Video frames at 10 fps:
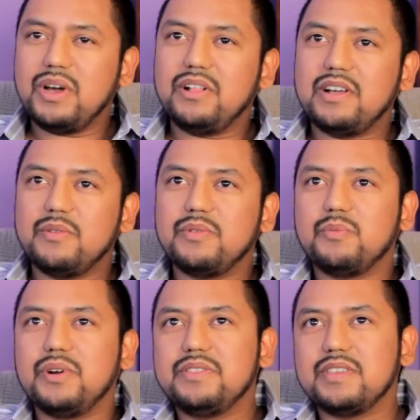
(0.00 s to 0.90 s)
well,
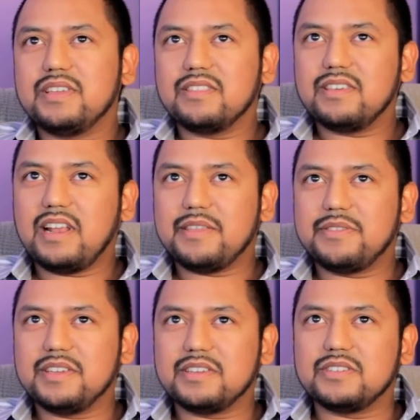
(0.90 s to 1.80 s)
one thing that I
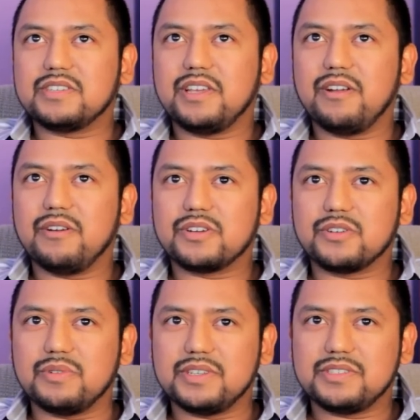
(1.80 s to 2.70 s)
think is
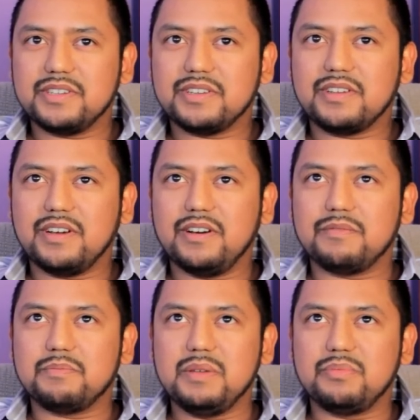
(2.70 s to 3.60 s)
characteristic
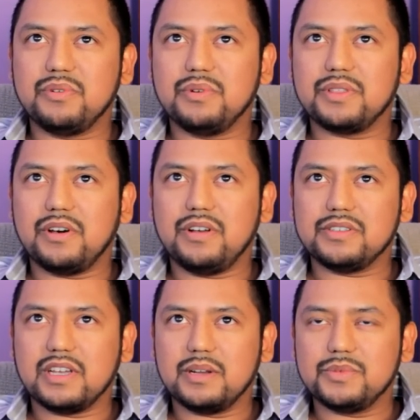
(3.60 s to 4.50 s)
of people with
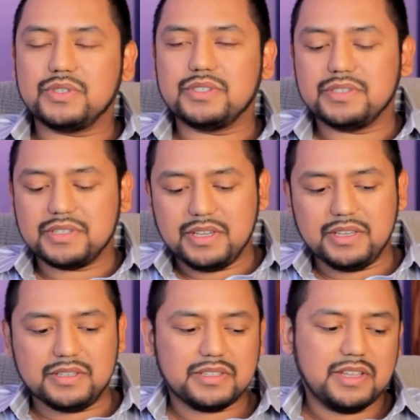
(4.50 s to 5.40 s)
Alzheimer's
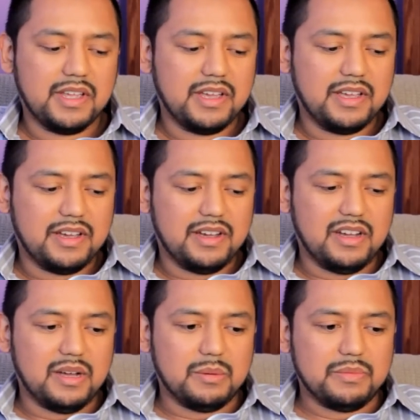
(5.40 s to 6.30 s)
disease
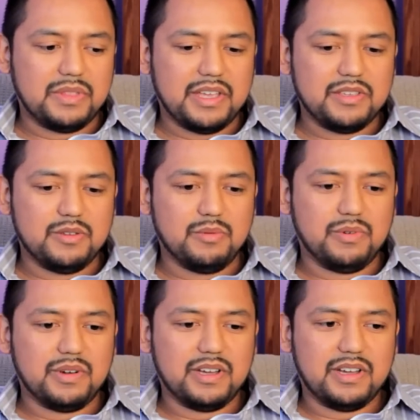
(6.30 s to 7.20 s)
um, that
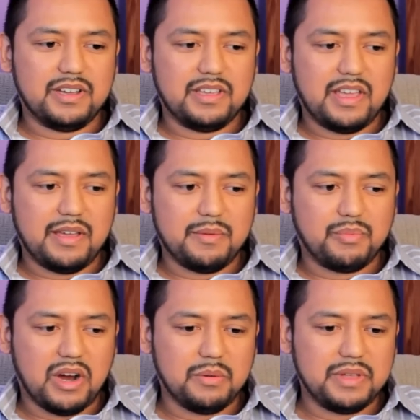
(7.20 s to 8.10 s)
you uh,
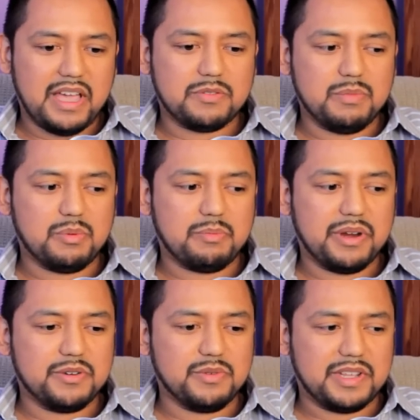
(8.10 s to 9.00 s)
probably have to be
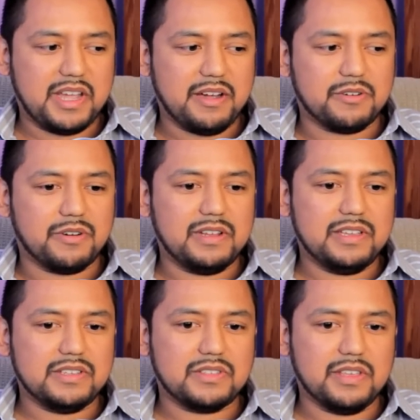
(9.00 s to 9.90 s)
prepared to encounter
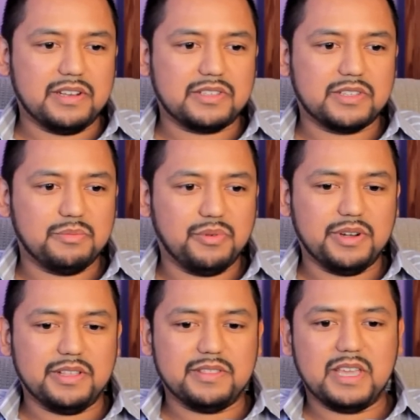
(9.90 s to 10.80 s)
is that at some
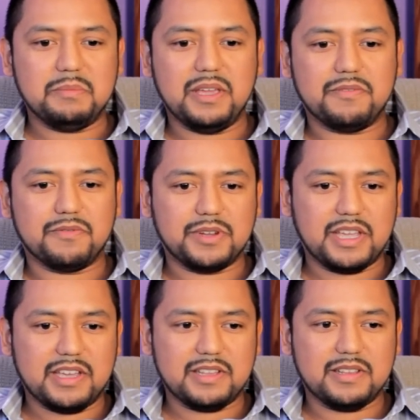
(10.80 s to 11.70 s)
point they may
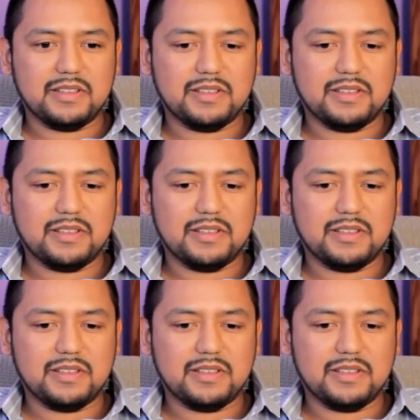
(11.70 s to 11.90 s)
forget,